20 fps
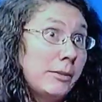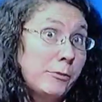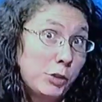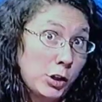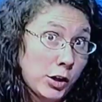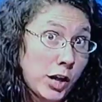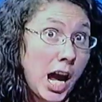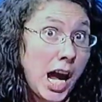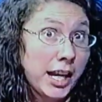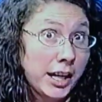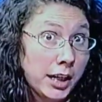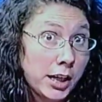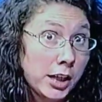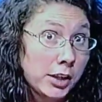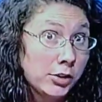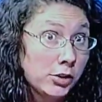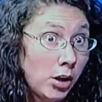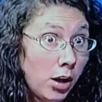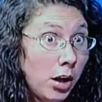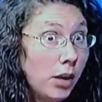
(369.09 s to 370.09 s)
If you're not an
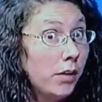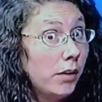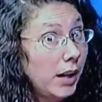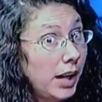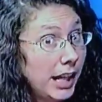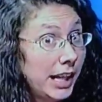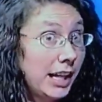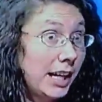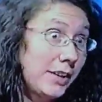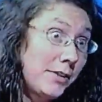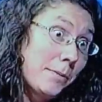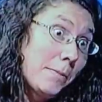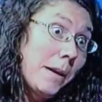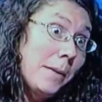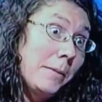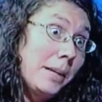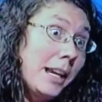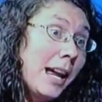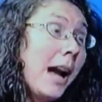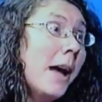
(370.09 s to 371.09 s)
adult, I guess
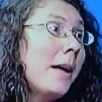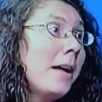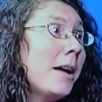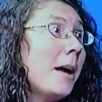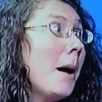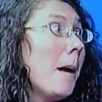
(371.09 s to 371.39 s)
maybe not.